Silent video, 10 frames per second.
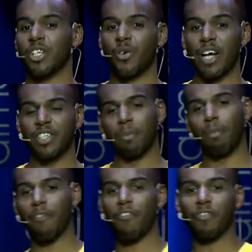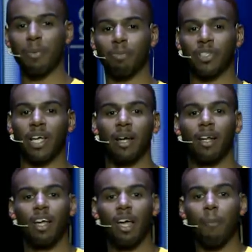saturation by
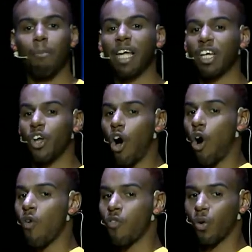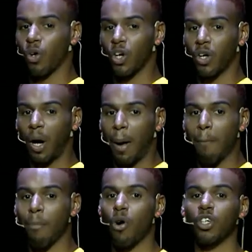50%, making the overall look
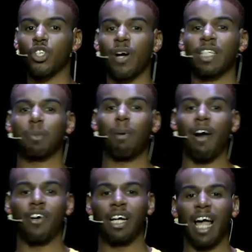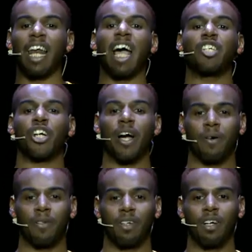more transparent and
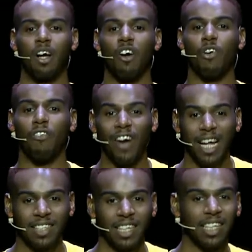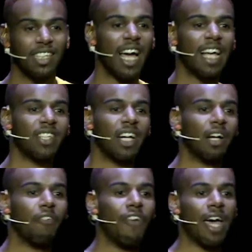agile, reflecting the
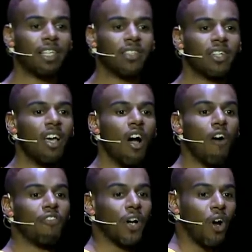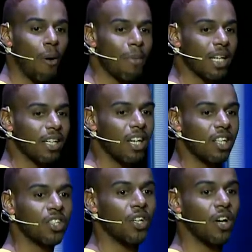dazzling effects of the Comet
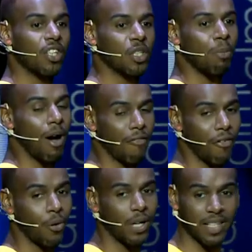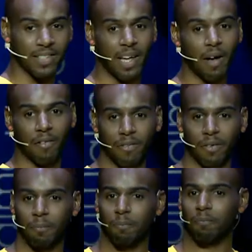to the smartphone
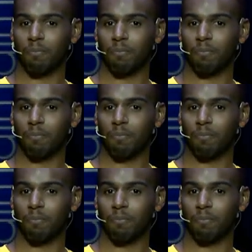itself.